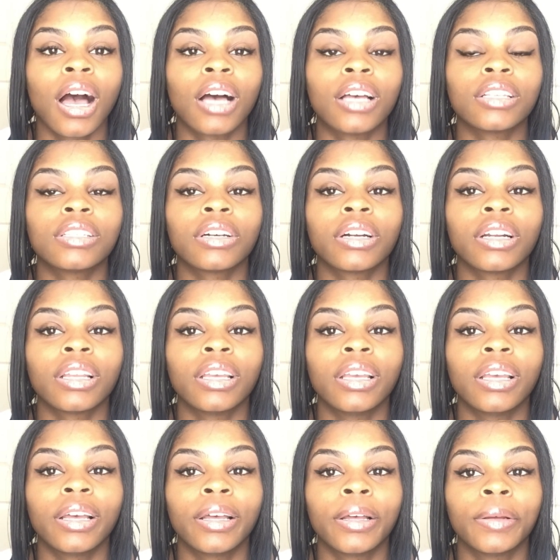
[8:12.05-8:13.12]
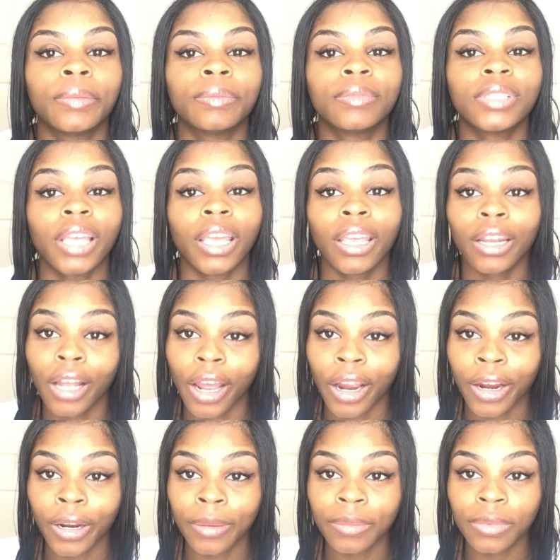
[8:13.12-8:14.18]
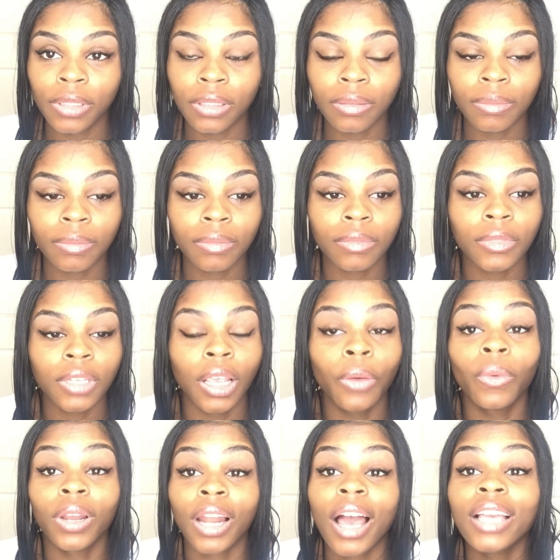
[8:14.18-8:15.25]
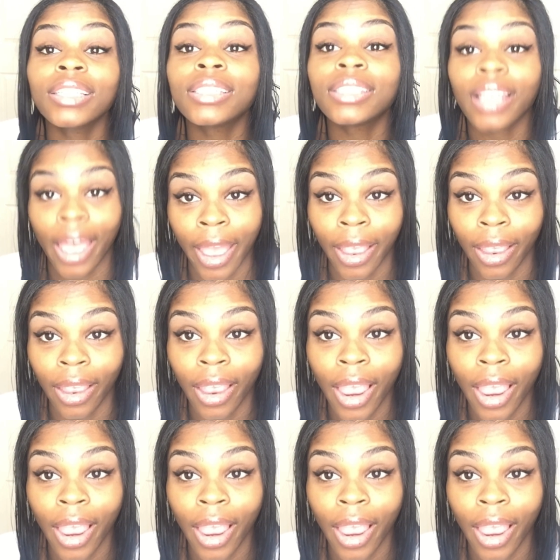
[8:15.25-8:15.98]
I started taking the herbs. And when I say,